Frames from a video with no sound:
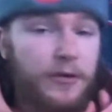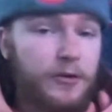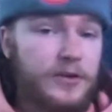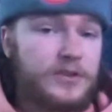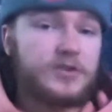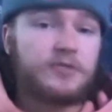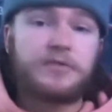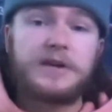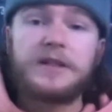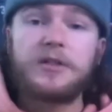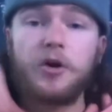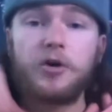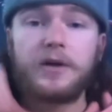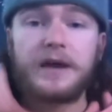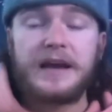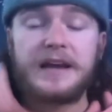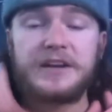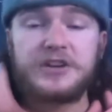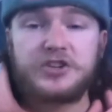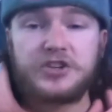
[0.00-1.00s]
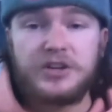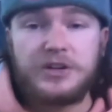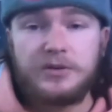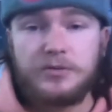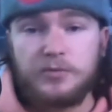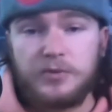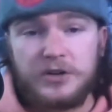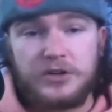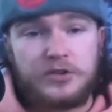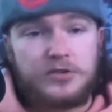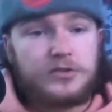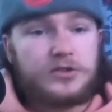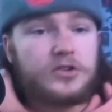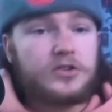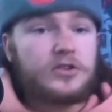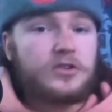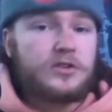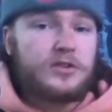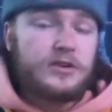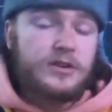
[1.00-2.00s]
it's a relocation, which,
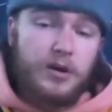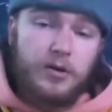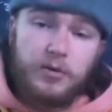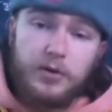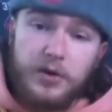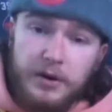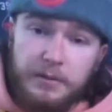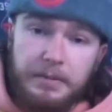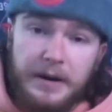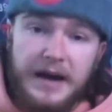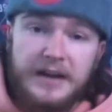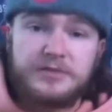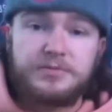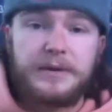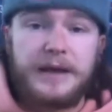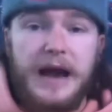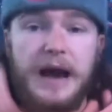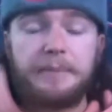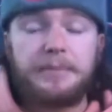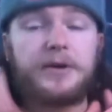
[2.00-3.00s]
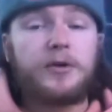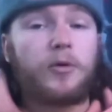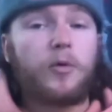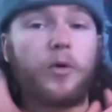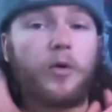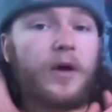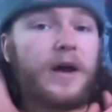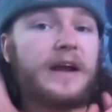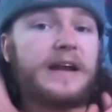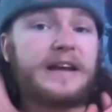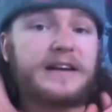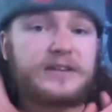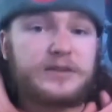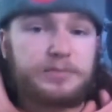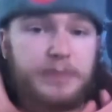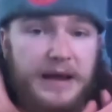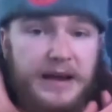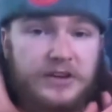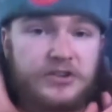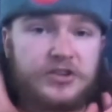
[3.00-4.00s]
you know, could possibly happen, or an
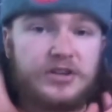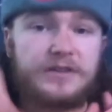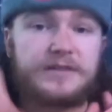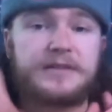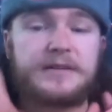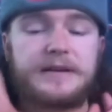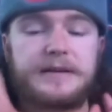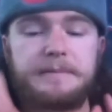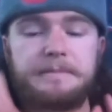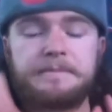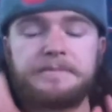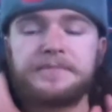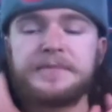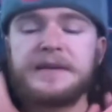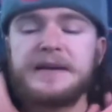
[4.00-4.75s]
expansion team.